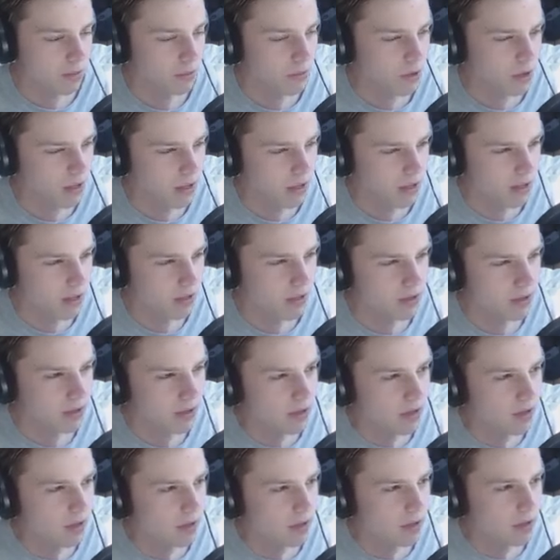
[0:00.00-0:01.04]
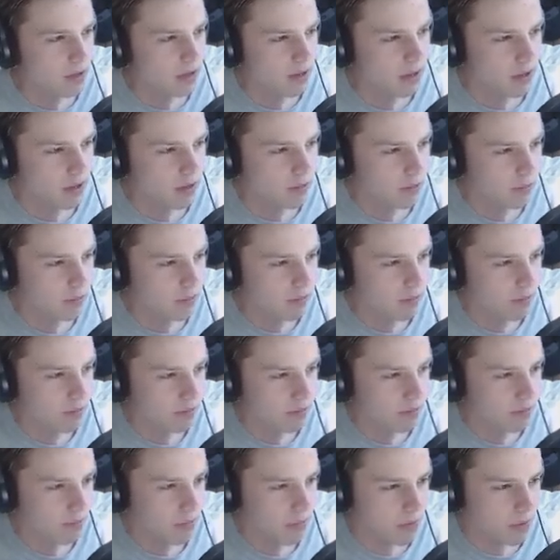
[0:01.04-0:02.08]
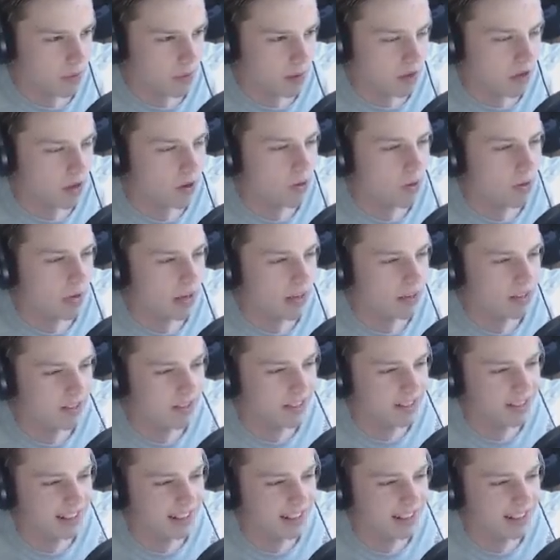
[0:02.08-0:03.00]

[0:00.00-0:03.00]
But yeah. Um, oh, and